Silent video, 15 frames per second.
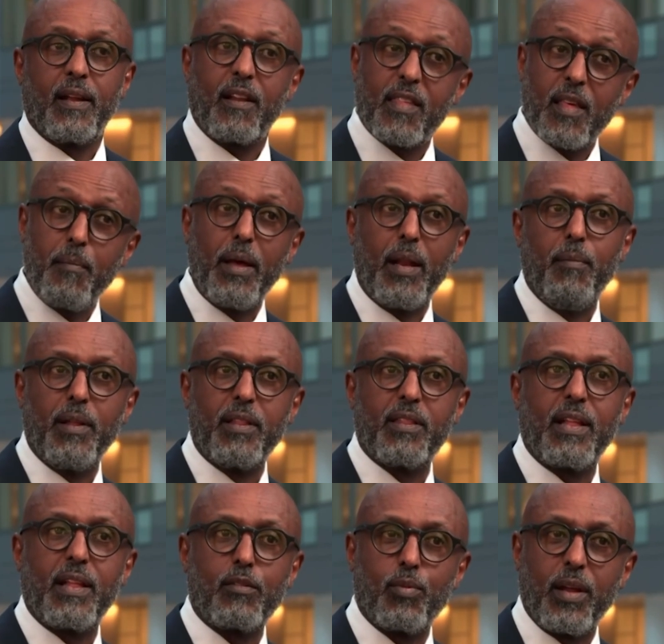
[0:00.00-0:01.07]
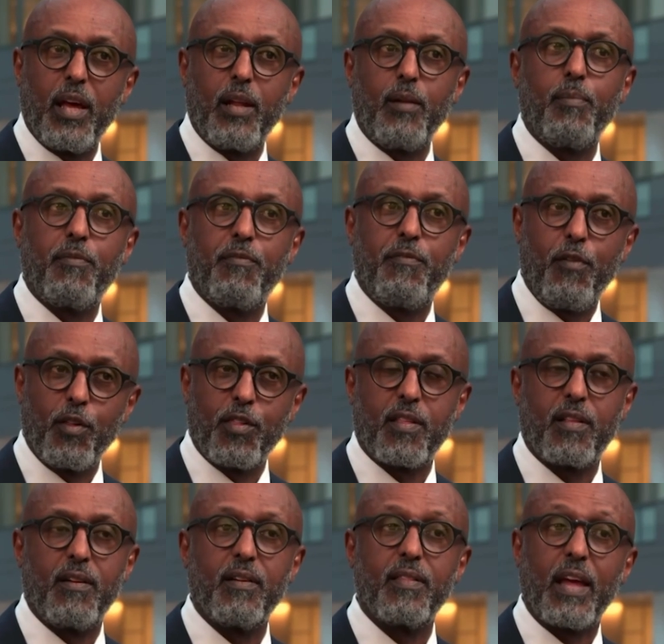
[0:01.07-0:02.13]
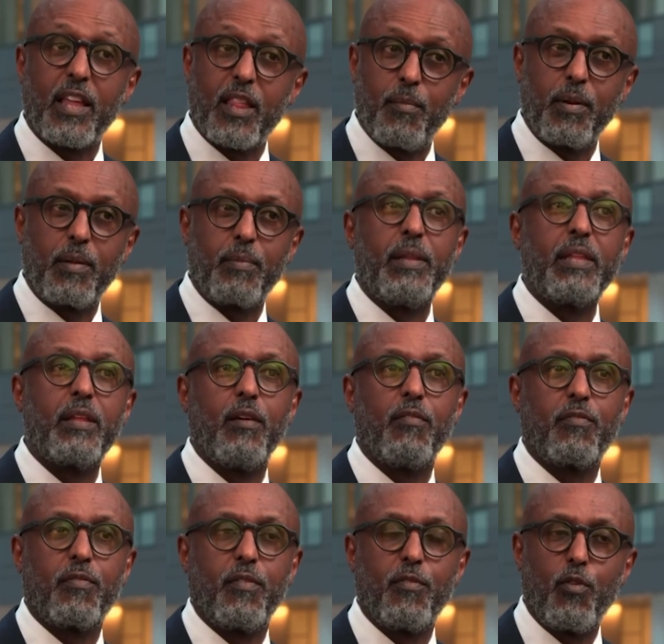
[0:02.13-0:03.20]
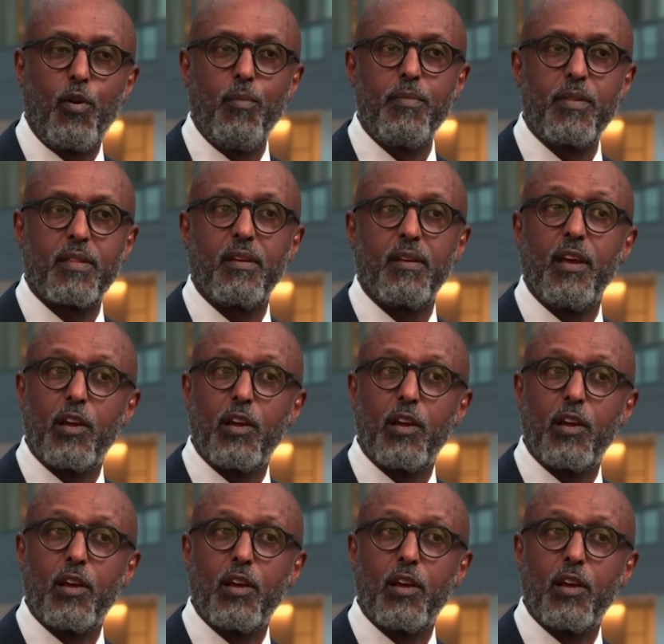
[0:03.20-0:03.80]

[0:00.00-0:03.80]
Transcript: There are some elements that would help foster the acceptability of reforms,